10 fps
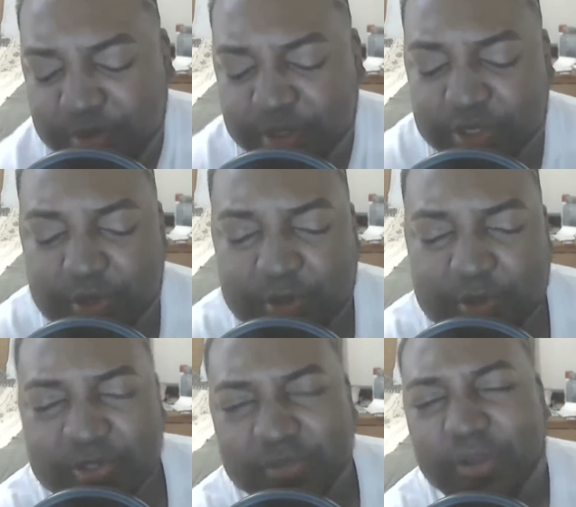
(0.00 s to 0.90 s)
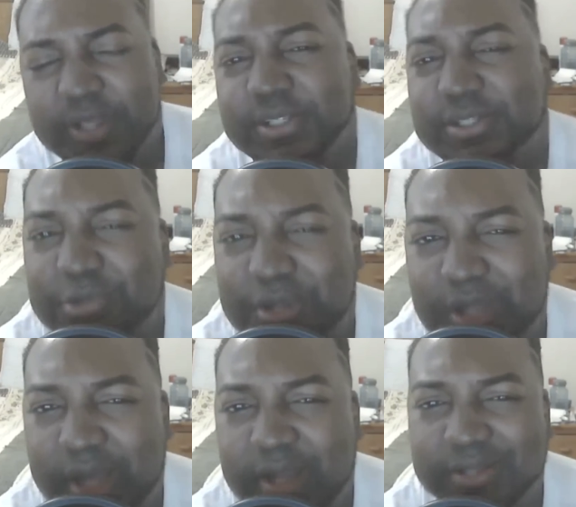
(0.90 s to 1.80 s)
and certain people's advices, you can
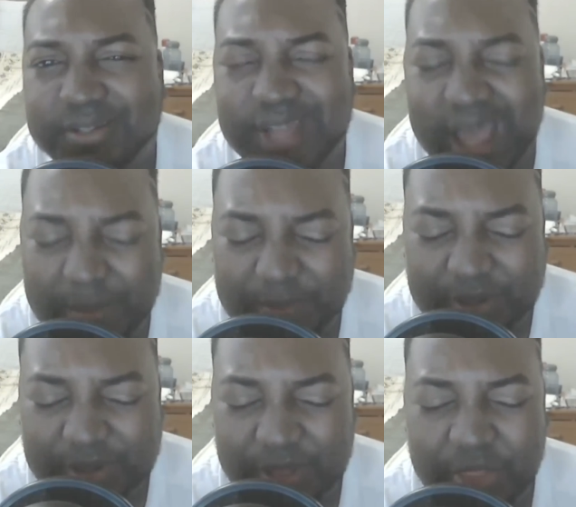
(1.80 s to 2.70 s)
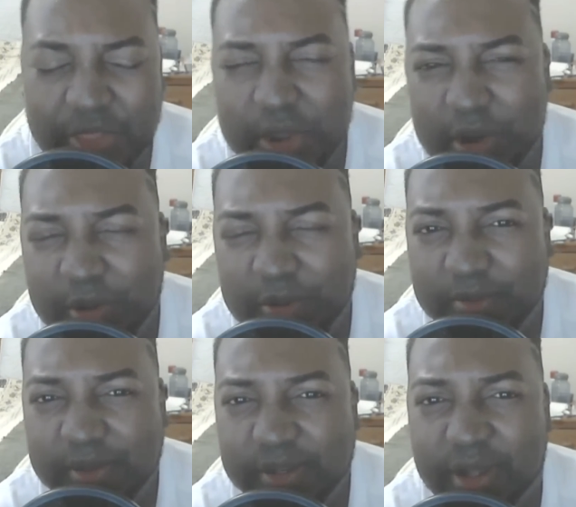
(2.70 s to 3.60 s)
kind of adapt their
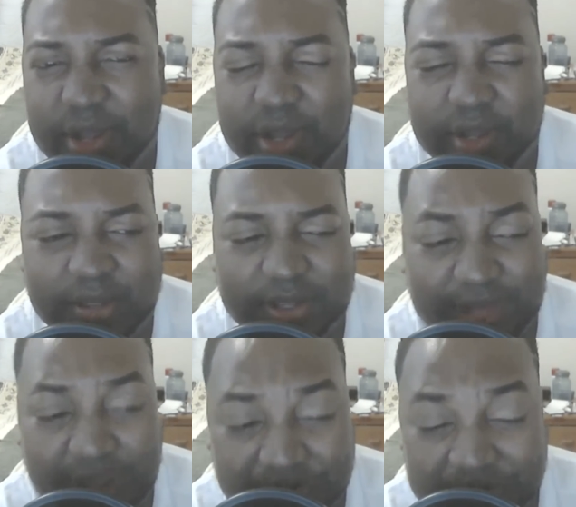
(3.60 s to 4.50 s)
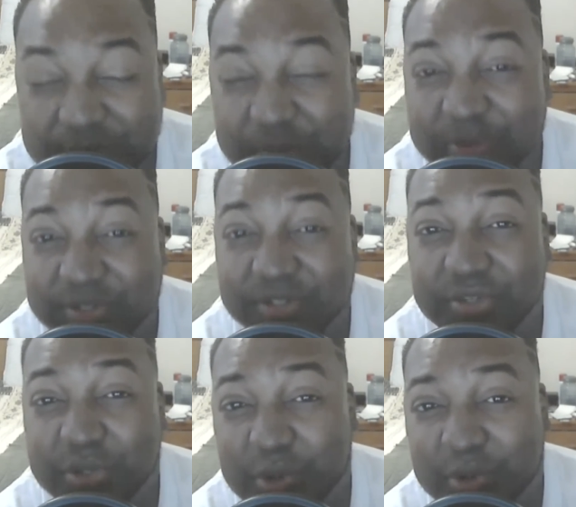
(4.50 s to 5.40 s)
life experiences to
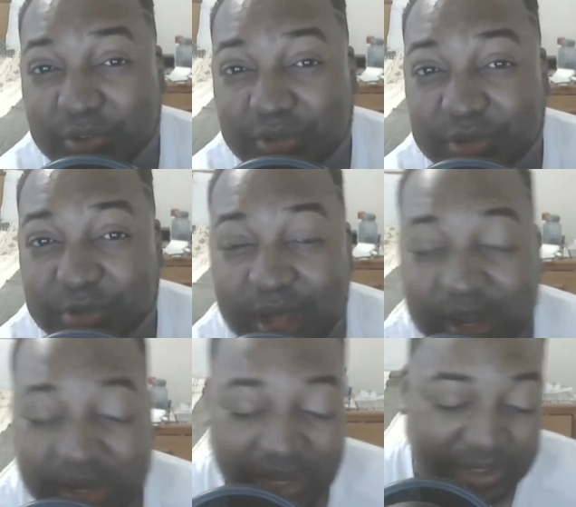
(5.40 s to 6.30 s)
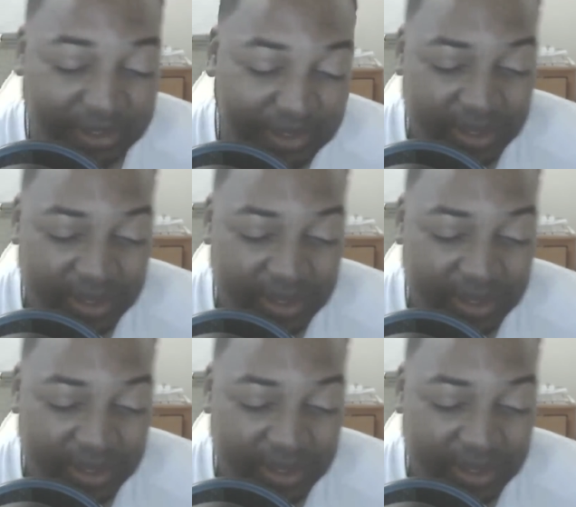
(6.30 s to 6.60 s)
yours, and you kind of like,